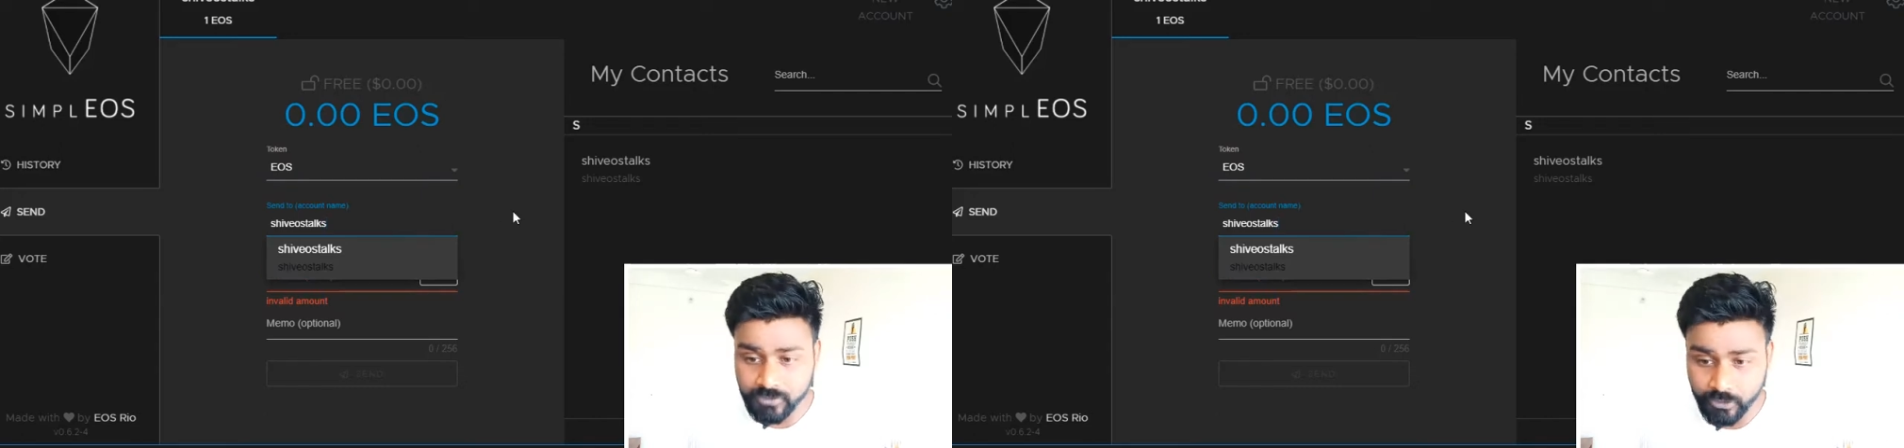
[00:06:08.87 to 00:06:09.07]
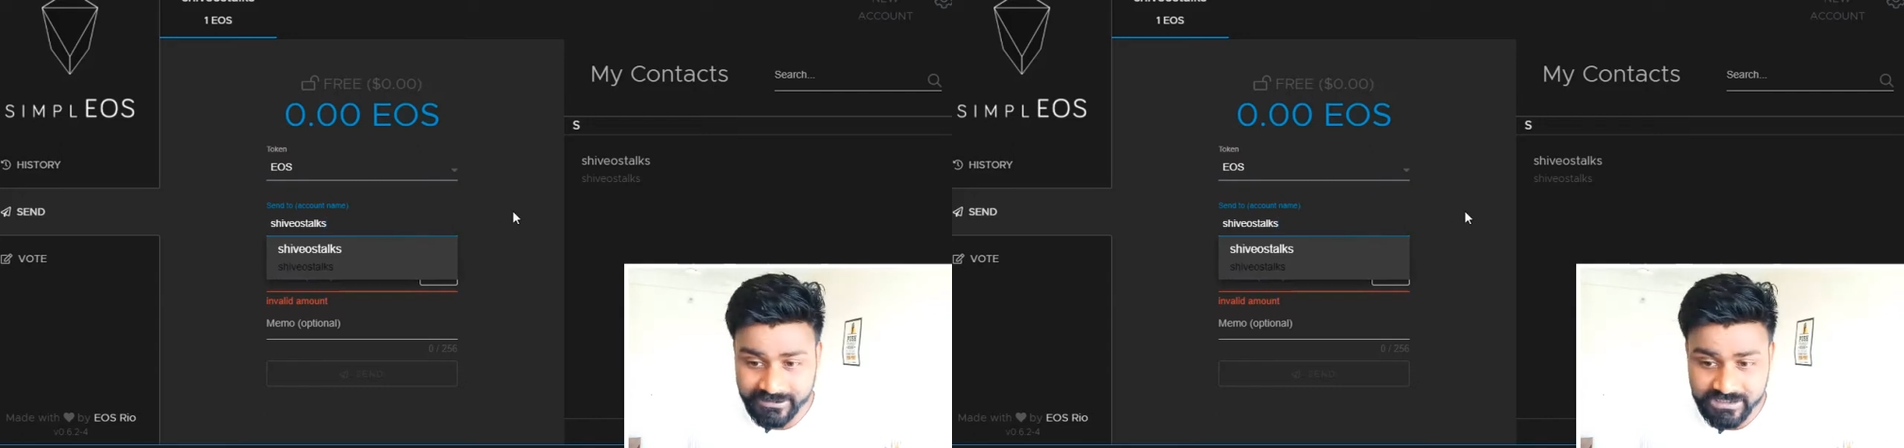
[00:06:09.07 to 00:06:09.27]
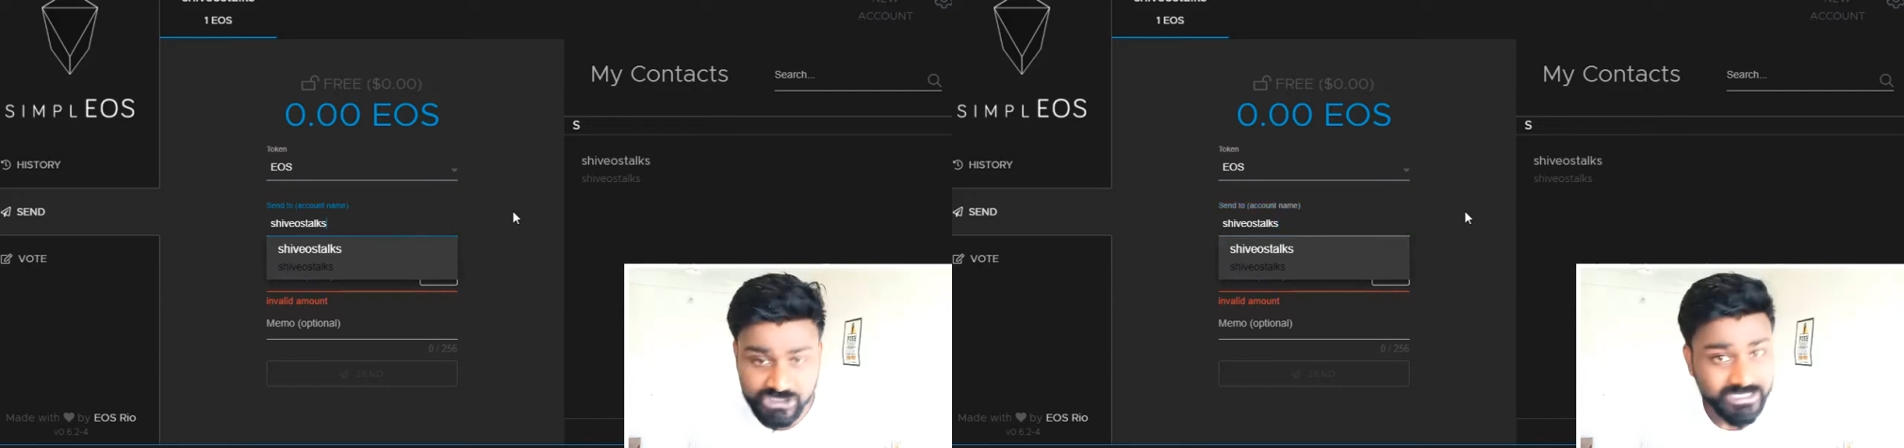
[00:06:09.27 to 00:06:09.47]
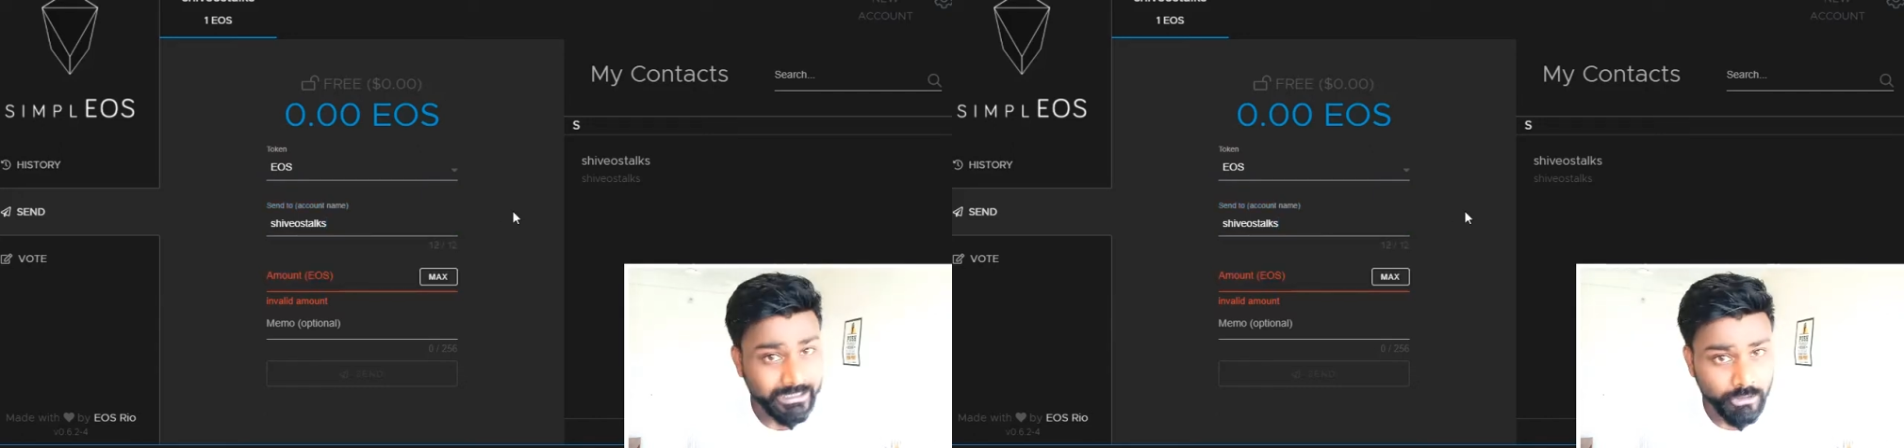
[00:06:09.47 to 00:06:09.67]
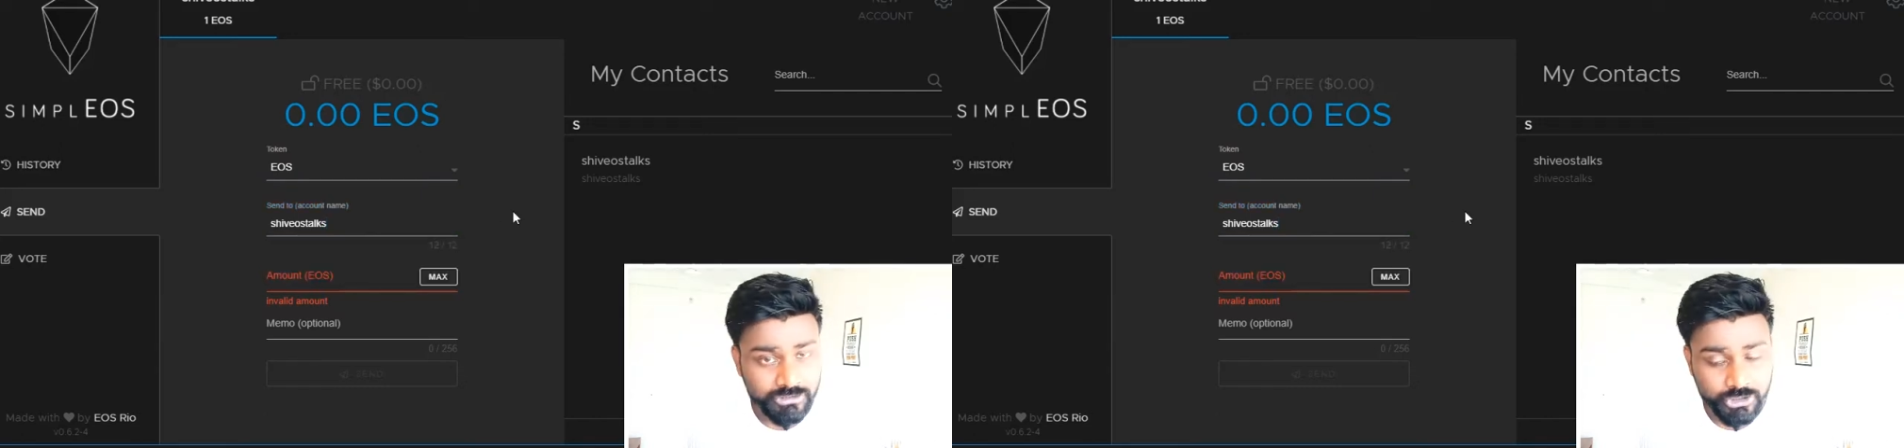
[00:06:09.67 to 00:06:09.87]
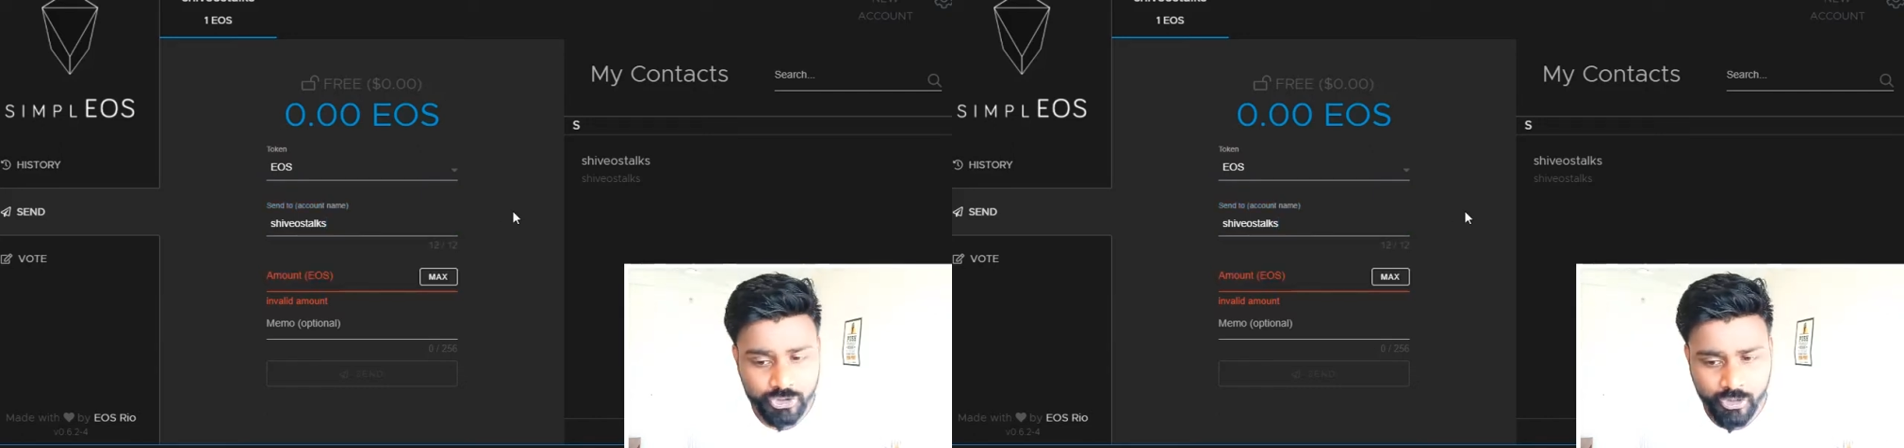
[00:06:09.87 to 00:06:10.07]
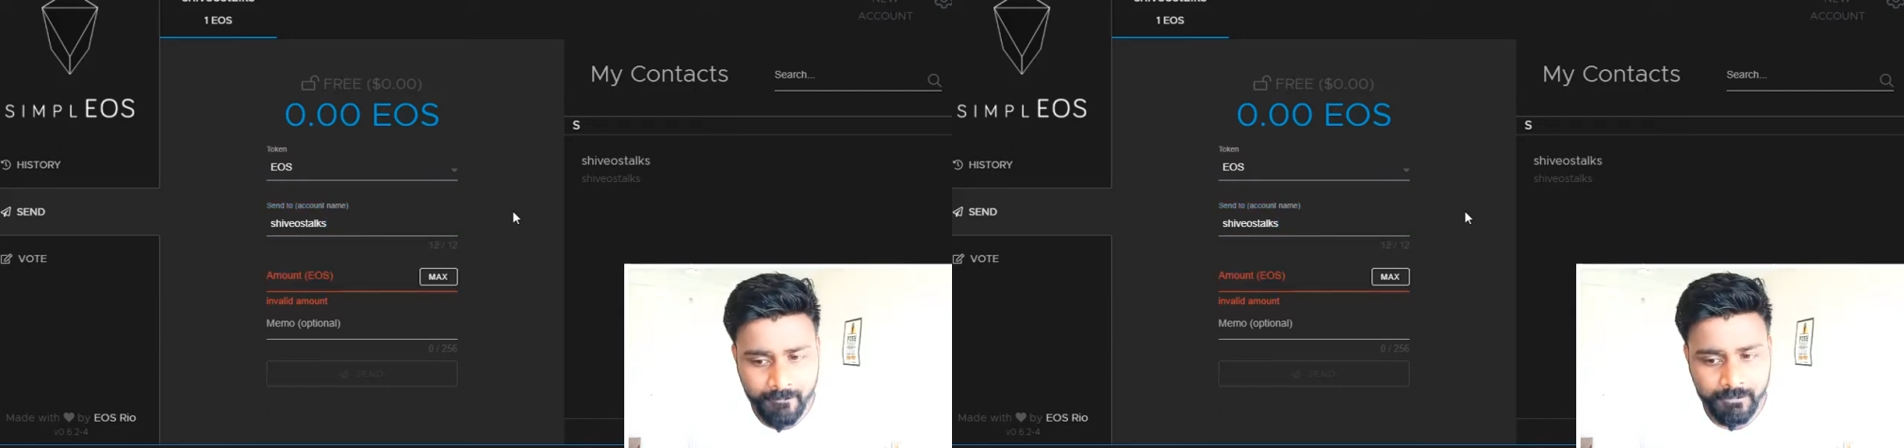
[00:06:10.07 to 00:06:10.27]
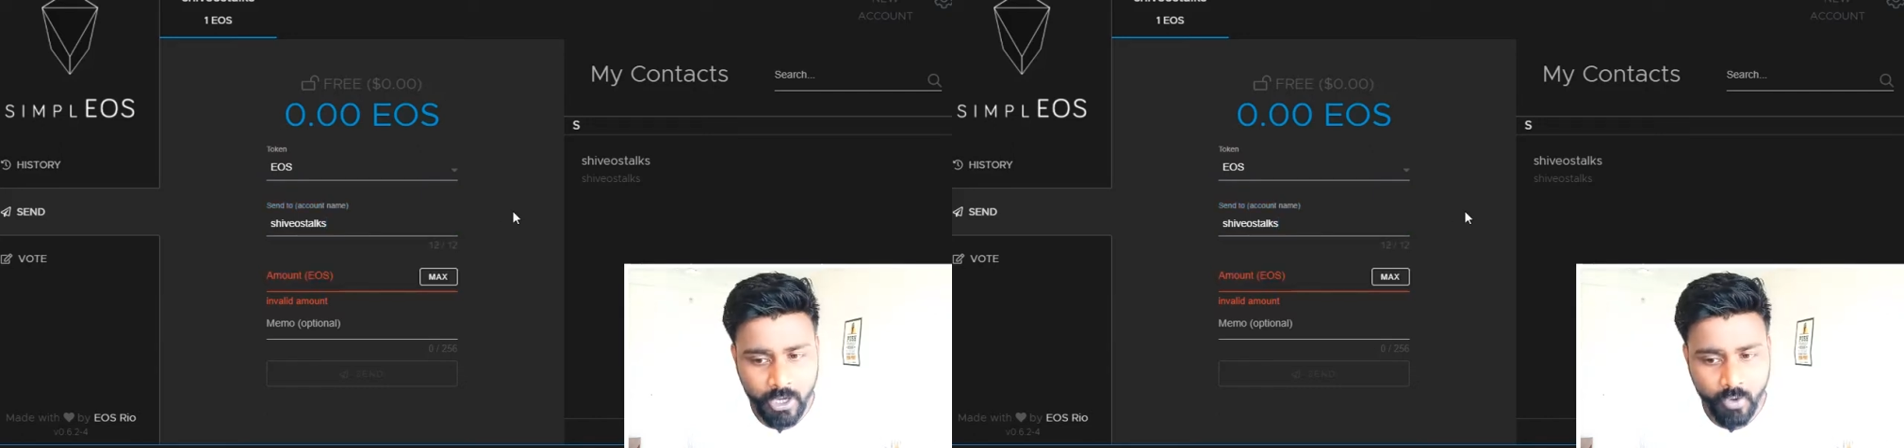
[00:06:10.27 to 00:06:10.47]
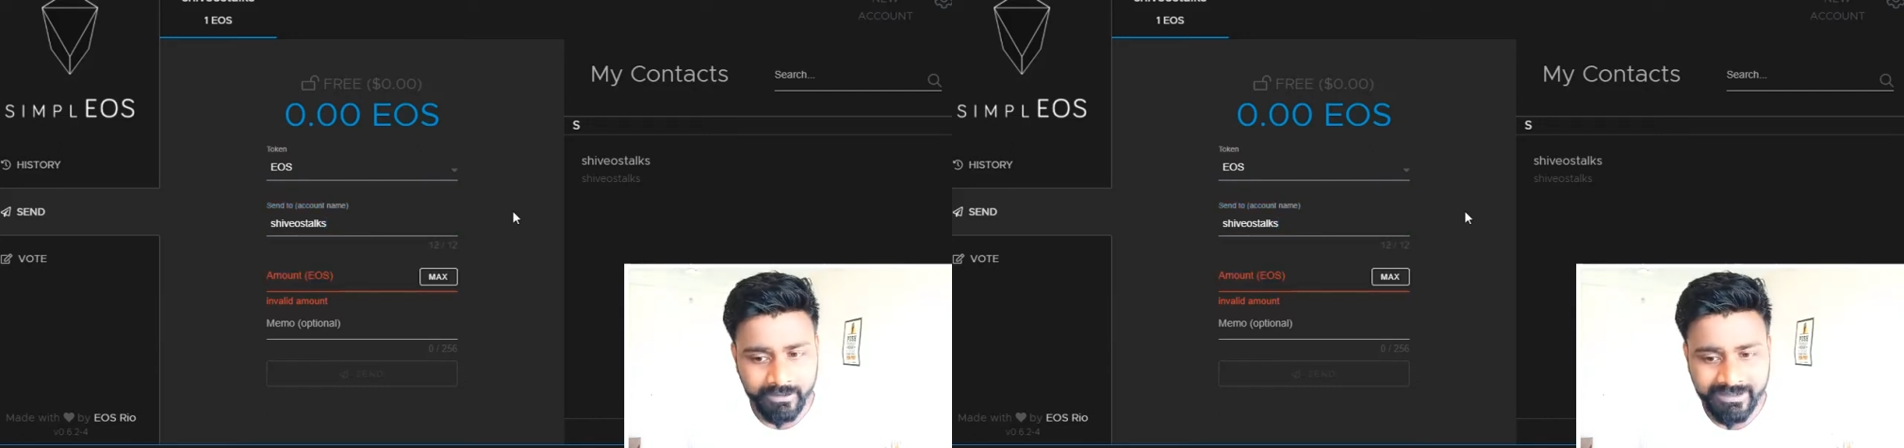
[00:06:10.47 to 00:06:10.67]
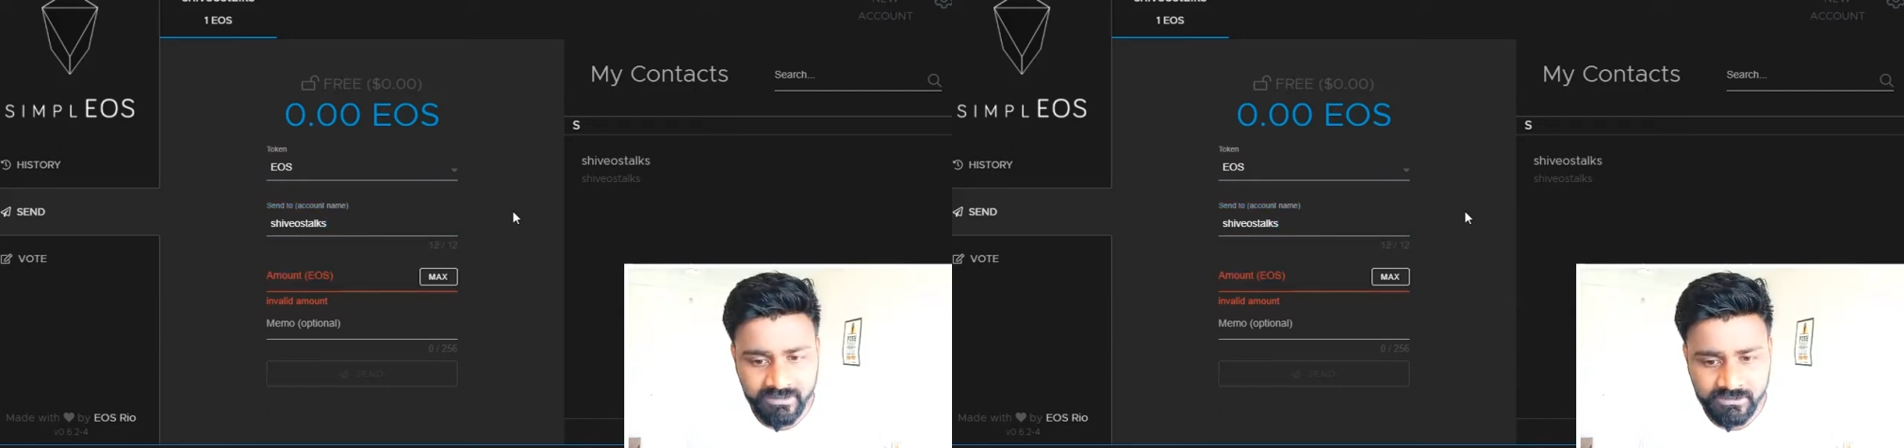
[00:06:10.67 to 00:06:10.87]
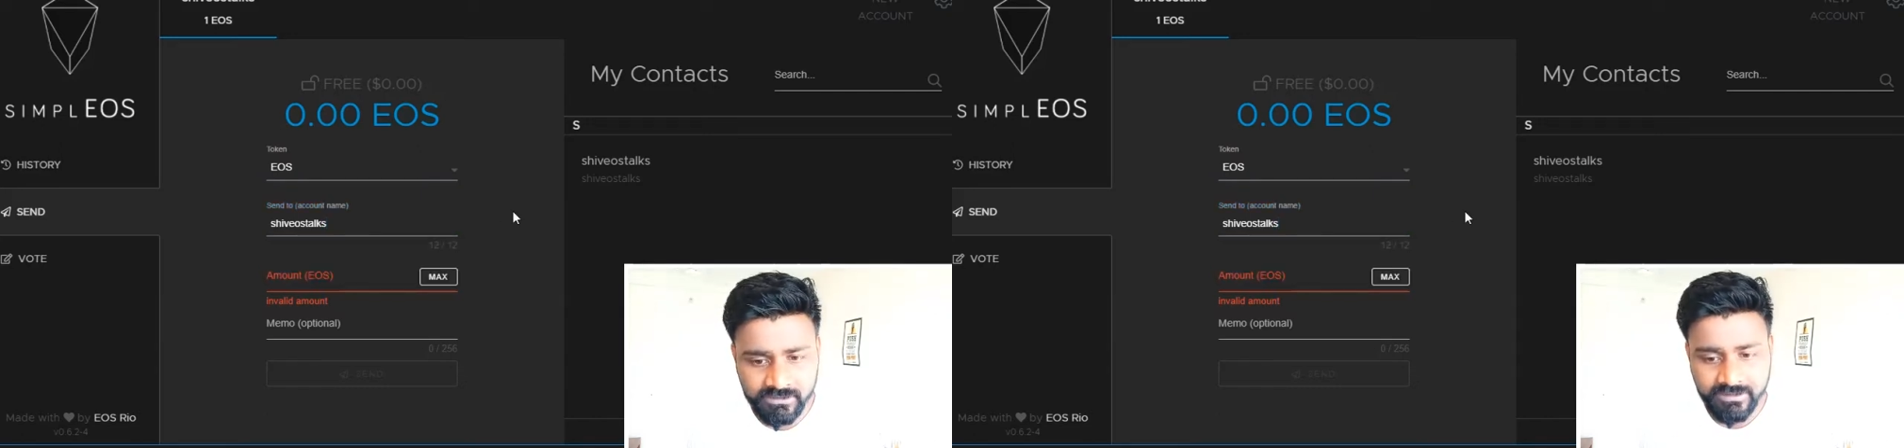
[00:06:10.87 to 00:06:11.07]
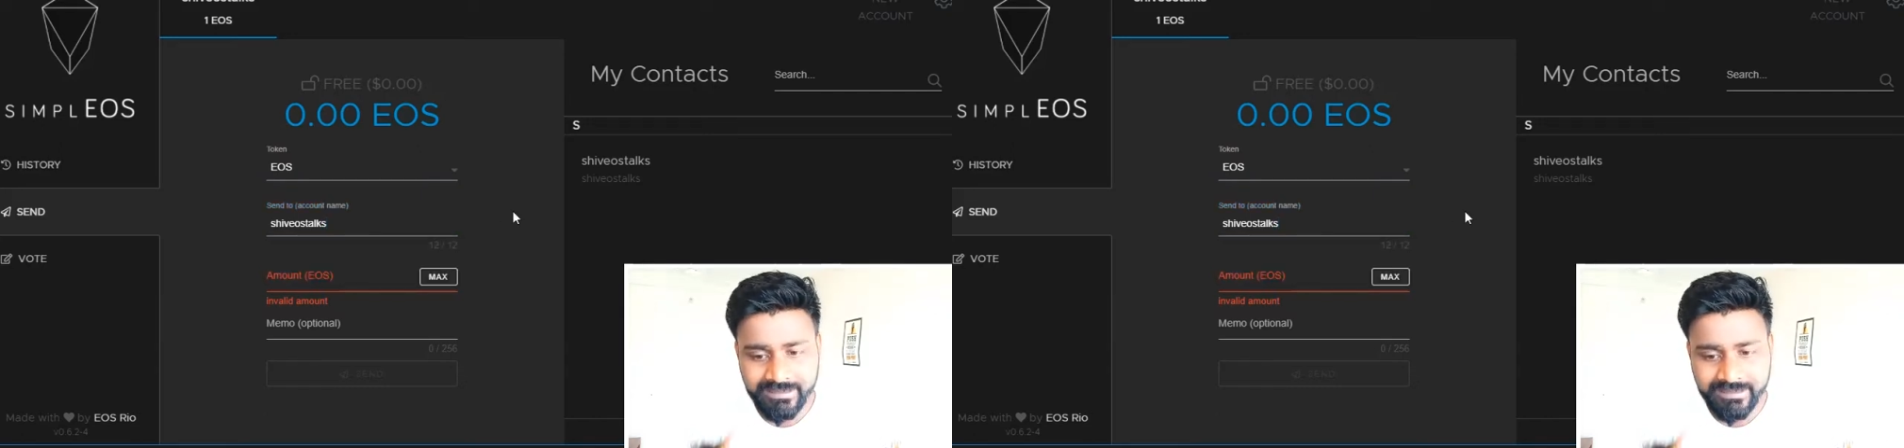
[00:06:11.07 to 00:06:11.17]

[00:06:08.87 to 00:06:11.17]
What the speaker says: so you can just click on the drop down here.